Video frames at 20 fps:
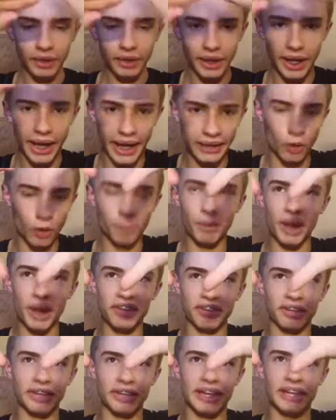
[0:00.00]
it will
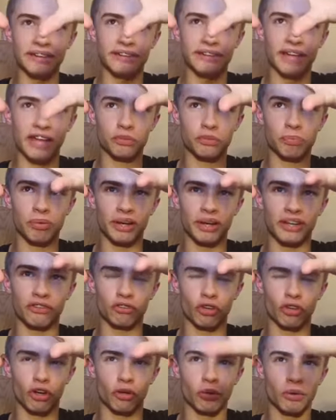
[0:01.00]
basically need that spring,
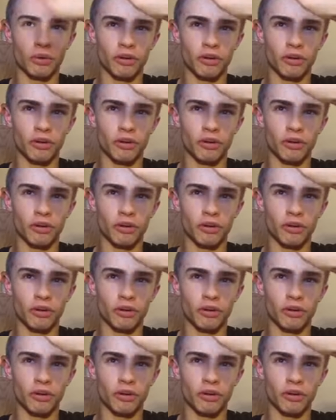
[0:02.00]
so